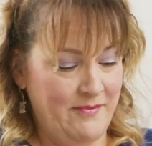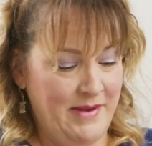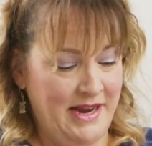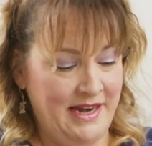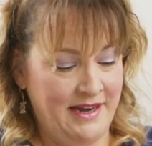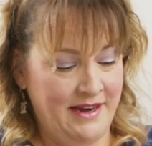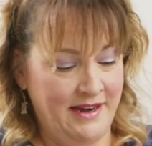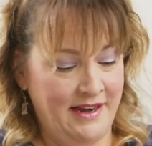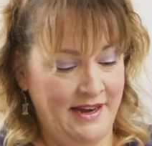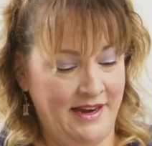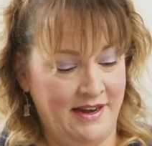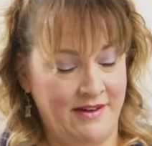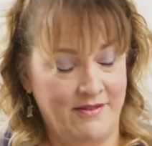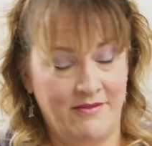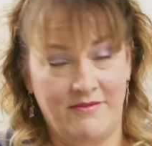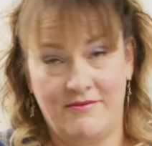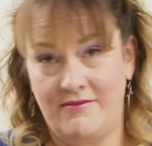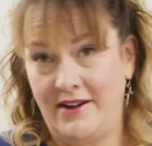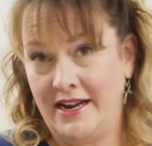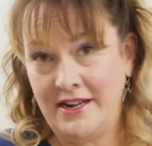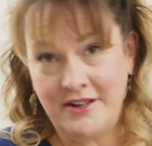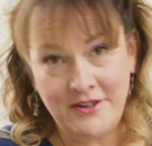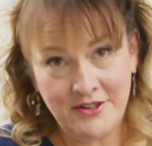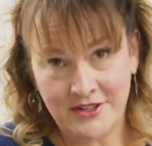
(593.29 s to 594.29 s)
made it in
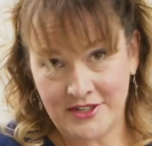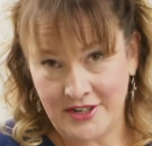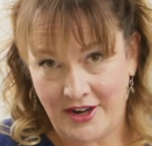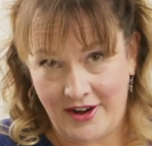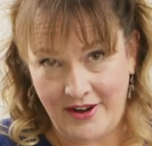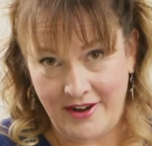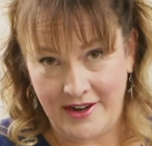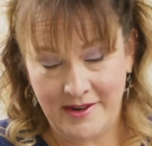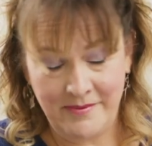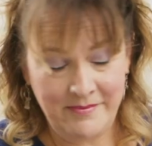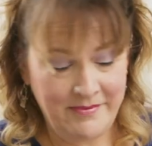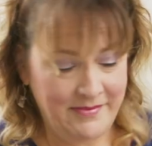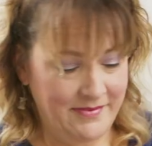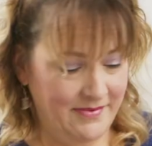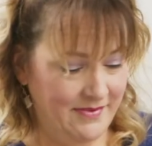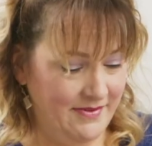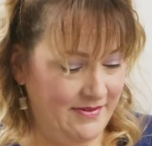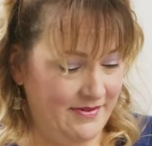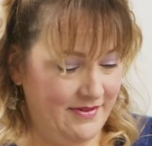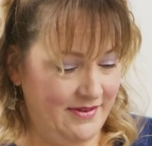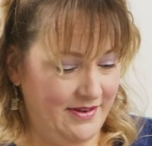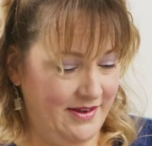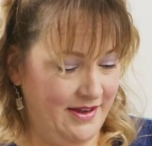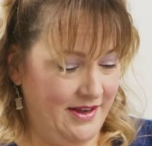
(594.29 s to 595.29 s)
record time,
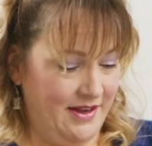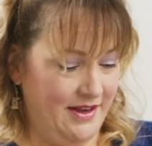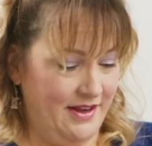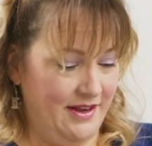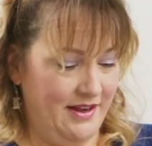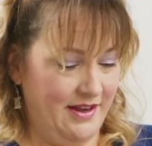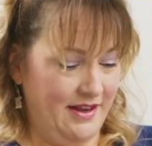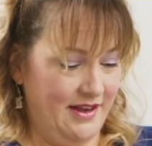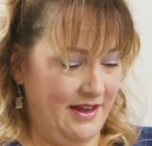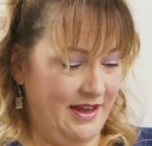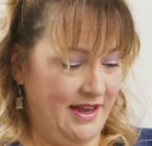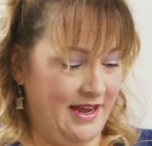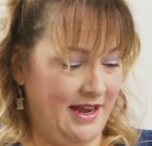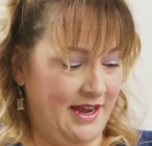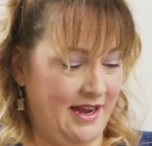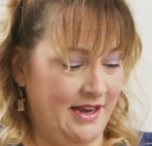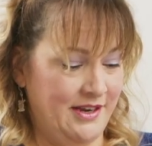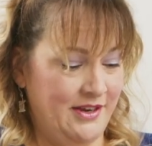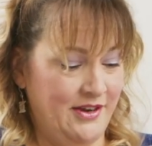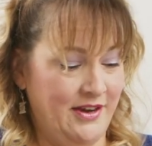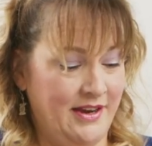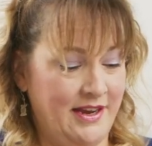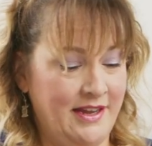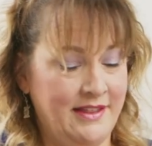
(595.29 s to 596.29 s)

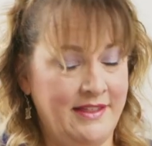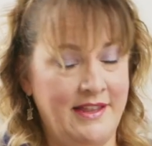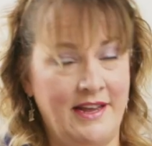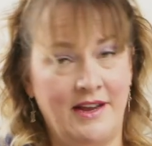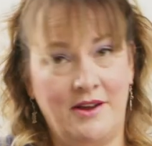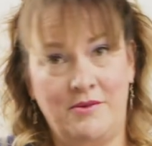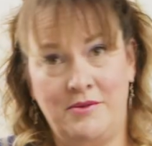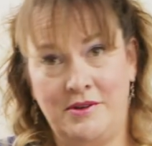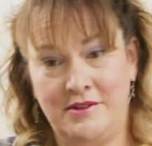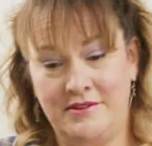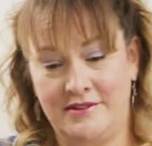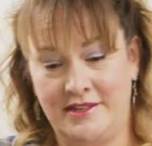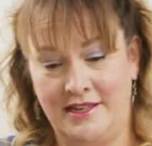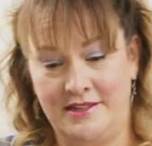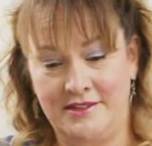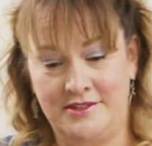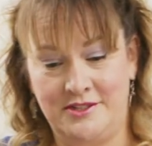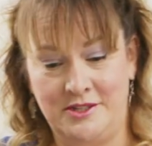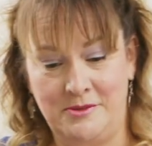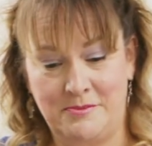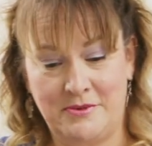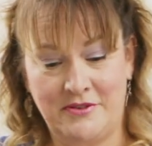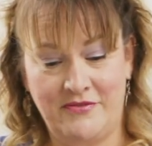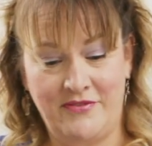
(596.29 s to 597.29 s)
and you can get that quilt done
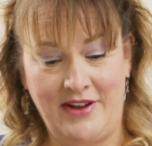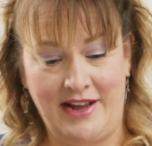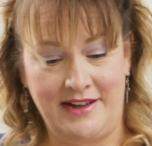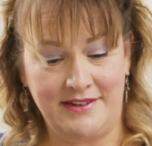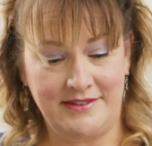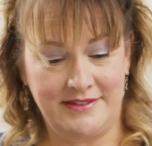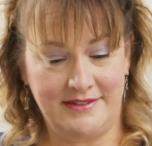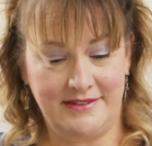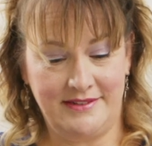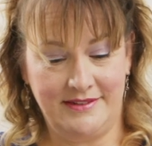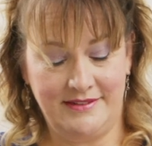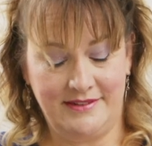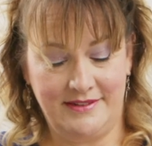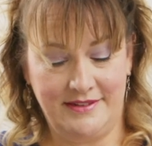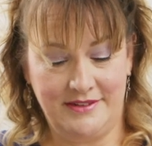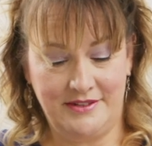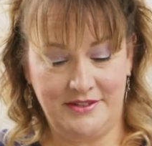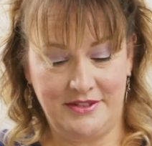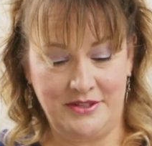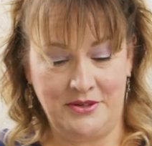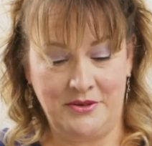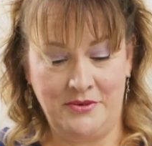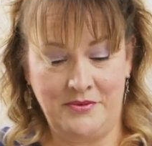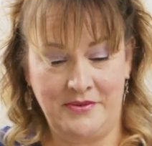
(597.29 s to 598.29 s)
super fast.
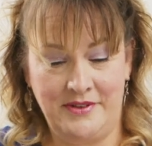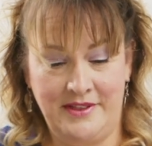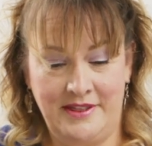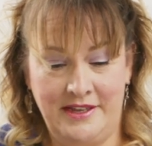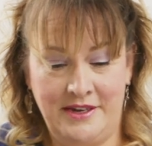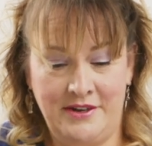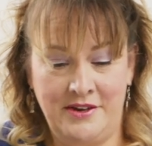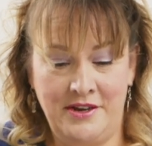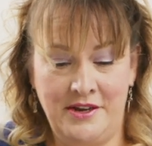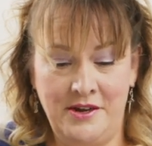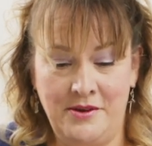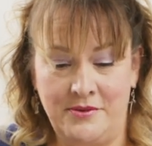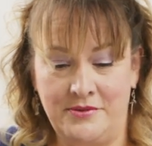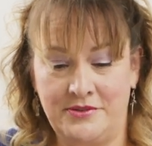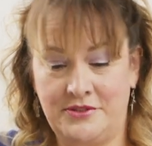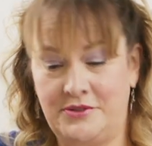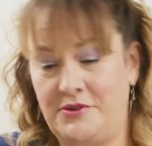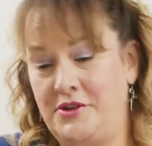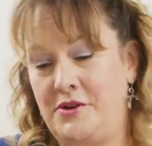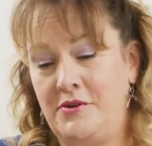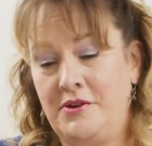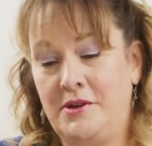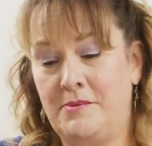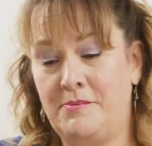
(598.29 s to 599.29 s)
So there you go. So
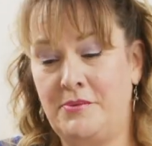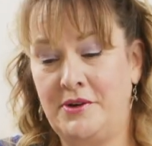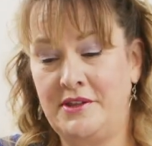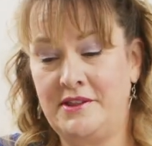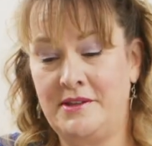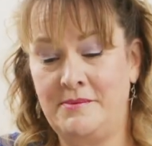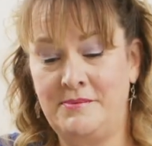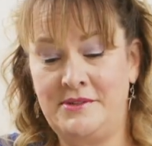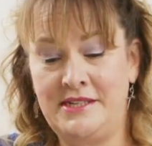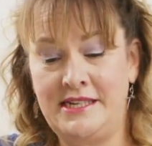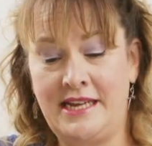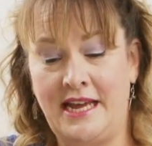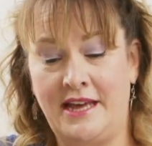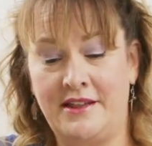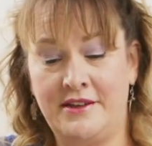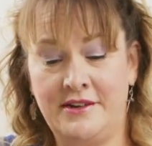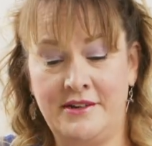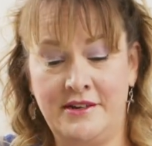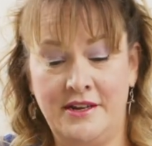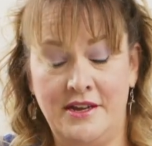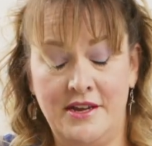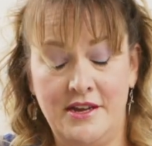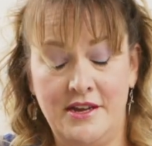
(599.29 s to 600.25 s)
you could put them together.